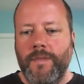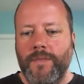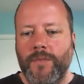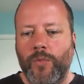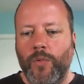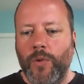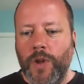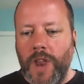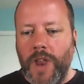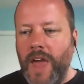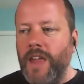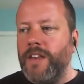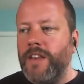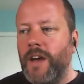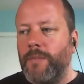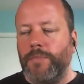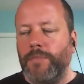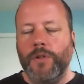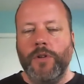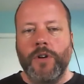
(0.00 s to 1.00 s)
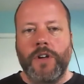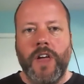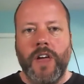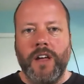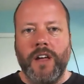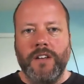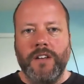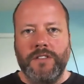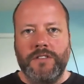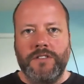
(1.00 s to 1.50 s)
would end up
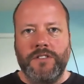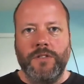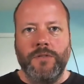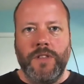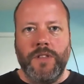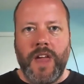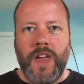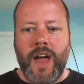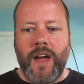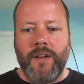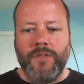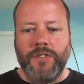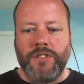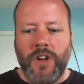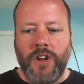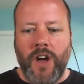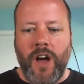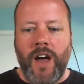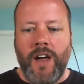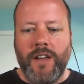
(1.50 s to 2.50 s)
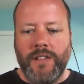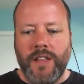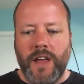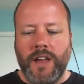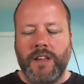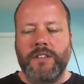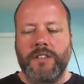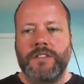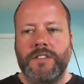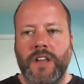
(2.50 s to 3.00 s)
looking to the average eye
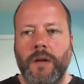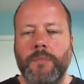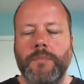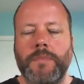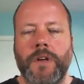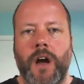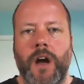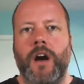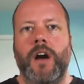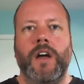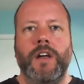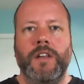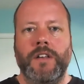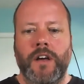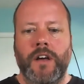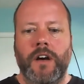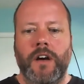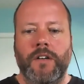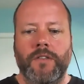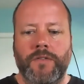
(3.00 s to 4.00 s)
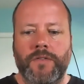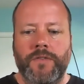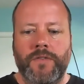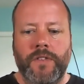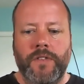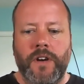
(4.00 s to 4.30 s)
like some kind of